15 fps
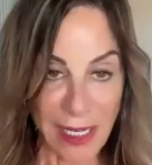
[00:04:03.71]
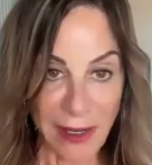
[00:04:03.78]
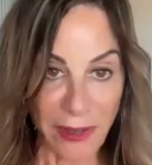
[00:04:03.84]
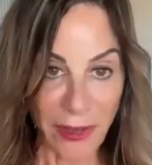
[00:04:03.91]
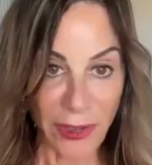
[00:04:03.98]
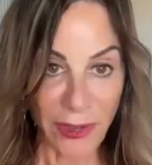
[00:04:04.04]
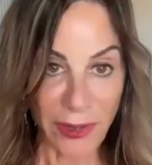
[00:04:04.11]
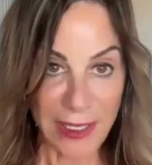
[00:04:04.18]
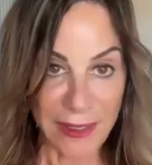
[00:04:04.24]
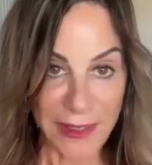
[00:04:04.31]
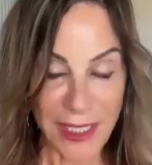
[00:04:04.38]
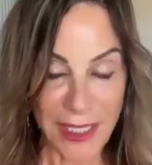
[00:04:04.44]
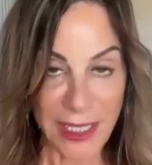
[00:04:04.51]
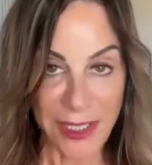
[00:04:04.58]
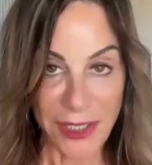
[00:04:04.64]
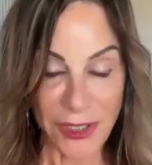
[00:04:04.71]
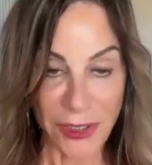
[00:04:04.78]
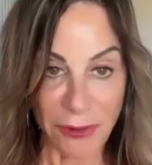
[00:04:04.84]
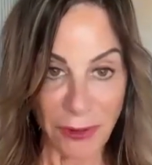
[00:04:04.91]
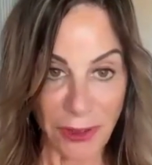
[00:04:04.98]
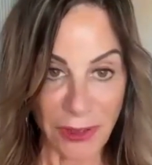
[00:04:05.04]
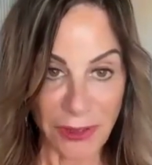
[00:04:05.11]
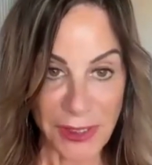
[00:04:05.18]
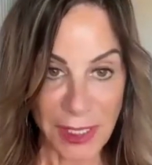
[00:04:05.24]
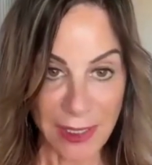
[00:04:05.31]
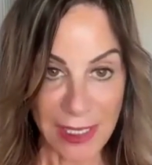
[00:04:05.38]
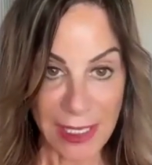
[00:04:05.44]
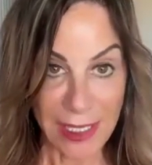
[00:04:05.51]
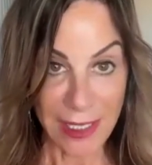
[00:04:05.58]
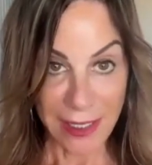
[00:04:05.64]
I heard they changed the rules on
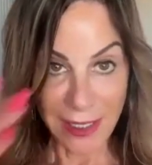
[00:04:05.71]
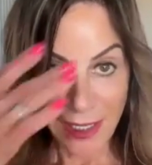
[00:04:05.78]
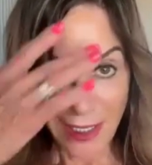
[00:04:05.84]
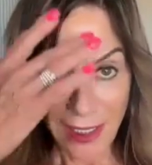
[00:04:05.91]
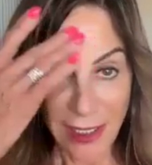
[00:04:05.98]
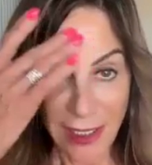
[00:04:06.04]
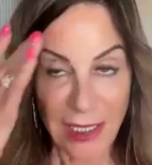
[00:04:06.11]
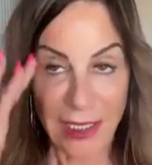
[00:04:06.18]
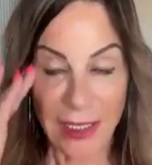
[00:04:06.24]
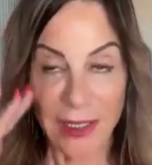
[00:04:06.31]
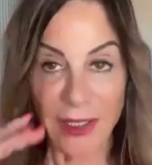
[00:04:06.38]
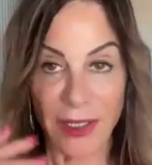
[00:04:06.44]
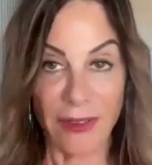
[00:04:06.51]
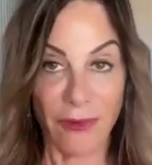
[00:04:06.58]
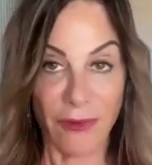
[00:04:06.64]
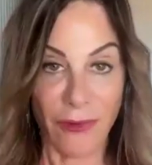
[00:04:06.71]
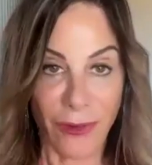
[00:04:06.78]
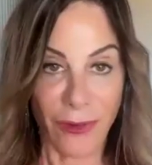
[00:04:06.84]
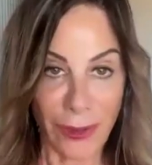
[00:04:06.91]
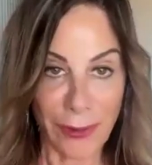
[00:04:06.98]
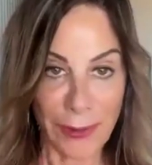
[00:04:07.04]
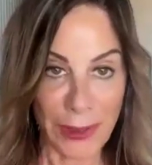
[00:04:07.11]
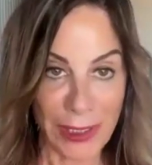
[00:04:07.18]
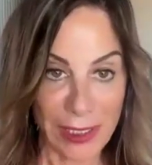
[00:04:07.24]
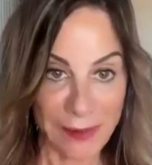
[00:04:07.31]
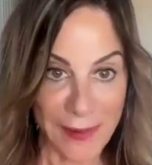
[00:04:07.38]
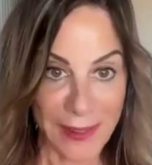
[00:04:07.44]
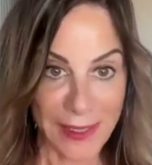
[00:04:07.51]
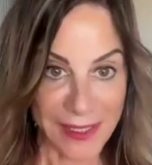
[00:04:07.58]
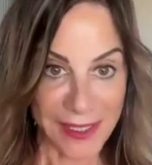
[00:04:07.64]
that in the former
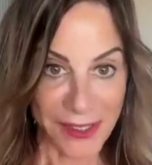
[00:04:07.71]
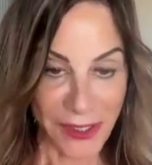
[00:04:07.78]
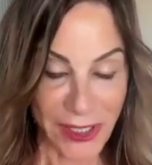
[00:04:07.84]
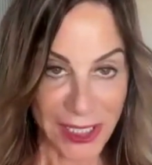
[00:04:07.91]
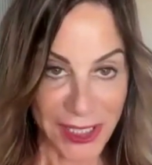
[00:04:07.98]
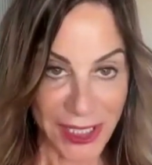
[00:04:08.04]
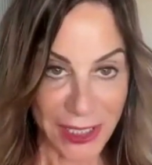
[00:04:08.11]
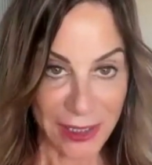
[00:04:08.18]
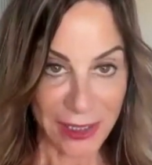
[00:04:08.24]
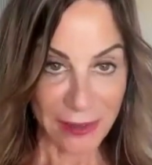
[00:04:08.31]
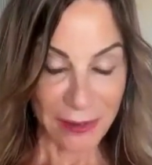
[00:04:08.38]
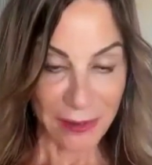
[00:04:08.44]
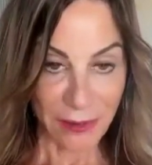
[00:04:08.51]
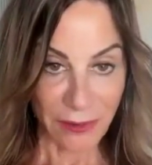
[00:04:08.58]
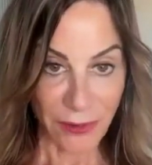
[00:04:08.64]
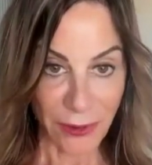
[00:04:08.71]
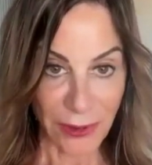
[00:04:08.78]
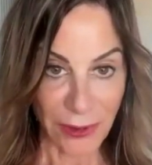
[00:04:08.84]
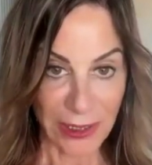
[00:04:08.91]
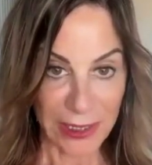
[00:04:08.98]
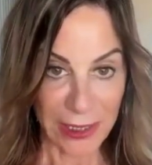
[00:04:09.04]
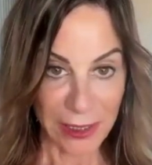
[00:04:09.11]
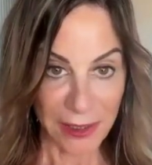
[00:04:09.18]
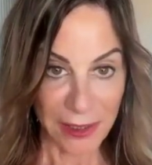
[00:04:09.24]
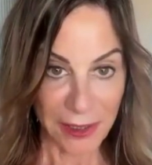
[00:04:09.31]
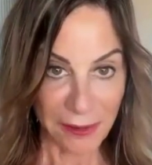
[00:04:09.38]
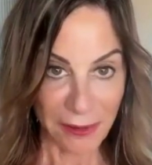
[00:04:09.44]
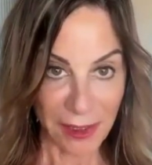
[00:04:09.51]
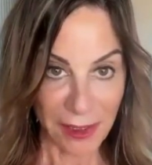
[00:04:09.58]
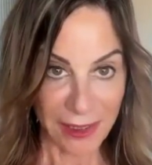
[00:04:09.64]
administration for
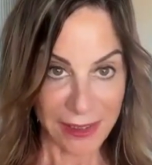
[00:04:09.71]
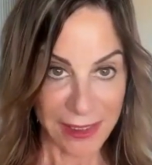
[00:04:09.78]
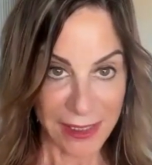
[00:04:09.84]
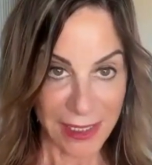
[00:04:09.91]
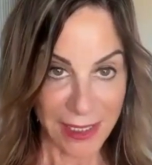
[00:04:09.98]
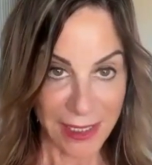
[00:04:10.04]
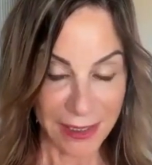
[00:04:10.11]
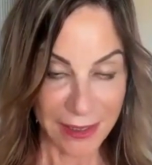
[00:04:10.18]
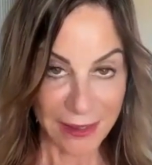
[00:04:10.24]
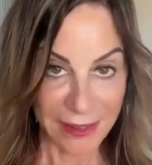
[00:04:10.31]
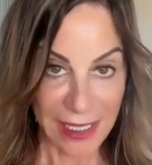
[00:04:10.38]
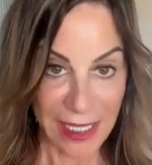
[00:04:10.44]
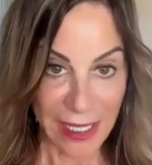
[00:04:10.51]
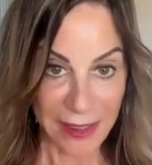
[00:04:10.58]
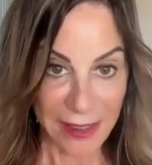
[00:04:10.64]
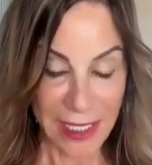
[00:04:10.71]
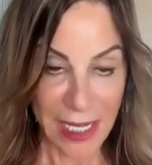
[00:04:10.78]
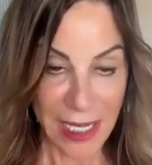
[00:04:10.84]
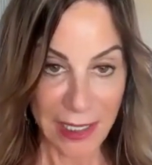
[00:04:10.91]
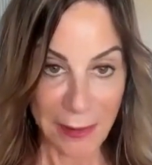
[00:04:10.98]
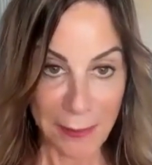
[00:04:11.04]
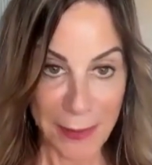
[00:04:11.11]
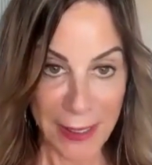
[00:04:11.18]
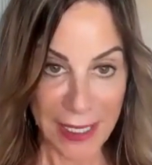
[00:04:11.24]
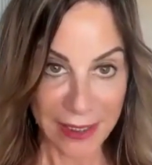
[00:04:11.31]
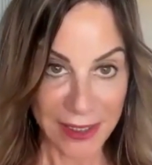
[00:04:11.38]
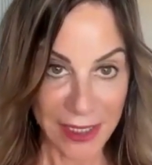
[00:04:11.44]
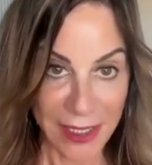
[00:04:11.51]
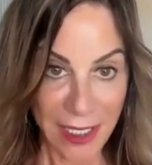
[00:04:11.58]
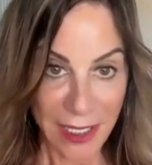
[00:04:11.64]
inherited real estate. How does that
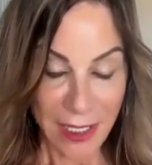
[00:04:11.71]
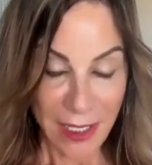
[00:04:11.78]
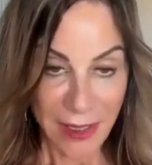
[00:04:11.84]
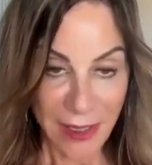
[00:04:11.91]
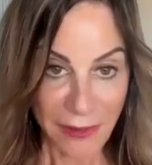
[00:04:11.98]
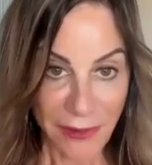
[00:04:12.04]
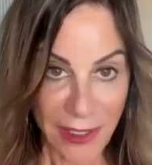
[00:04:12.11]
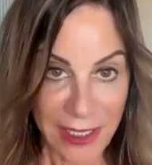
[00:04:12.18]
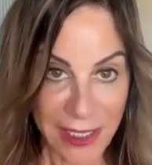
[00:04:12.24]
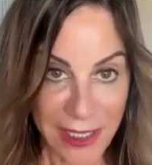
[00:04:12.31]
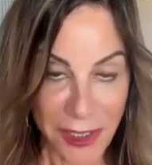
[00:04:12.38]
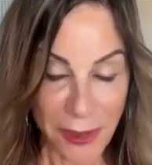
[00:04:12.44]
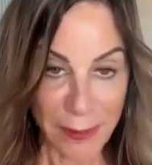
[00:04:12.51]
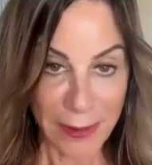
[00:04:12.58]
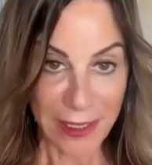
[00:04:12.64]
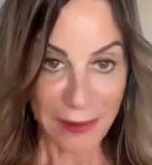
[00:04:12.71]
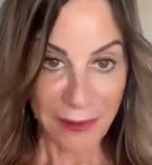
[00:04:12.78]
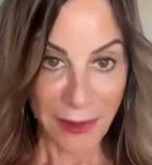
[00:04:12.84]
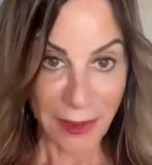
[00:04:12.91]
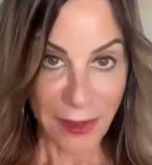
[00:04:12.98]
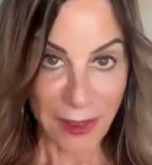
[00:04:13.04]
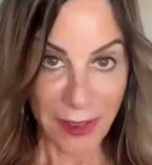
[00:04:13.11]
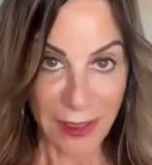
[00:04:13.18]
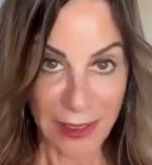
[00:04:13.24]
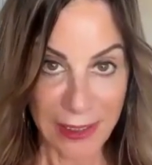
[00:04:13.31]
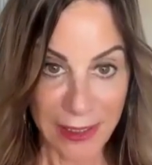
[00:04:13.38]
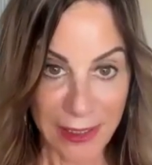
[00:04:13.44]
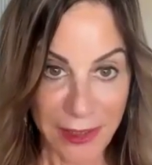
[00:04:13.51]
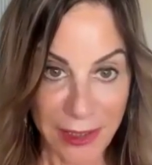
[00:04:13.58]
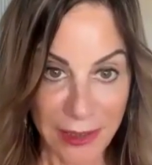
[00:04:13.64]
impact the financial planning for
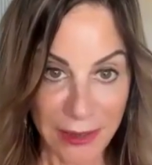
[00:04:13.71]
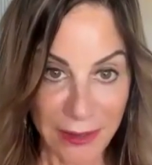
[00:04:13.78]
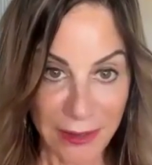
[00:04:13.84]
college?